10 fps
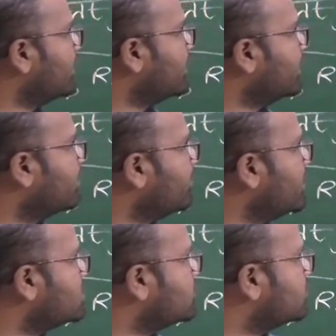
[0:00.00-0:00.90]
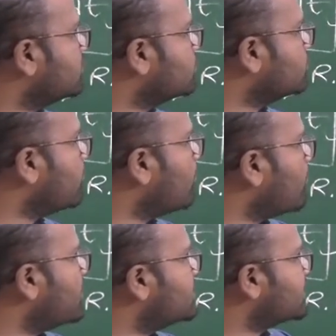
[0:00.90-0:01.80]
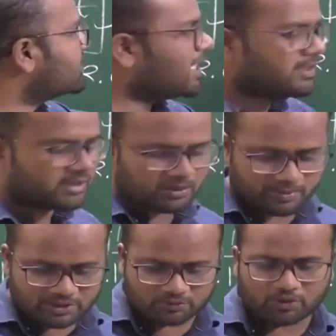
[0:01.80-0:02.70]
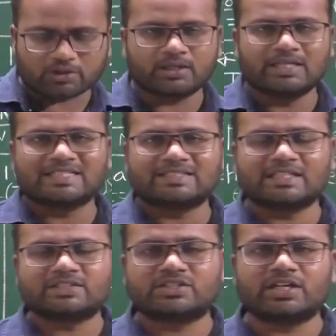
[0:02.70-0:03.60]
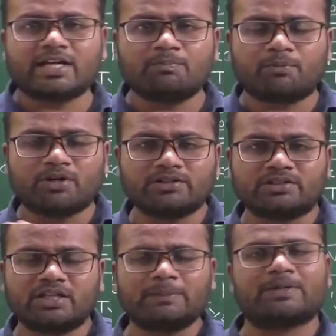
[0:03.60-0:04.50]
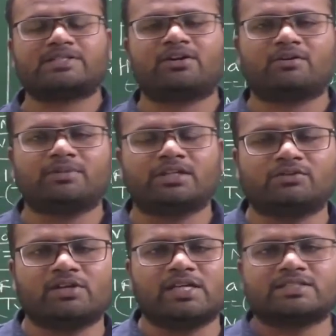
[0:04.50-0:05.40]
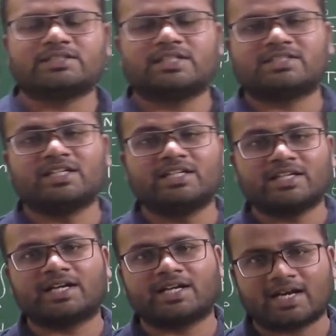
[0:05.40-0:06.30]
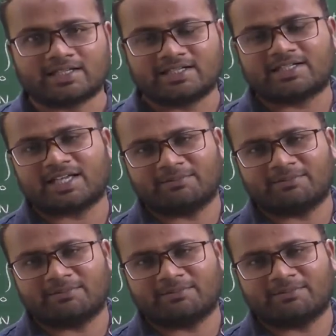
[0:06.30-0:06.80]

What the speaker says: It means 0.693 means what? 69.3% of the nucleus is disintegrated at that time.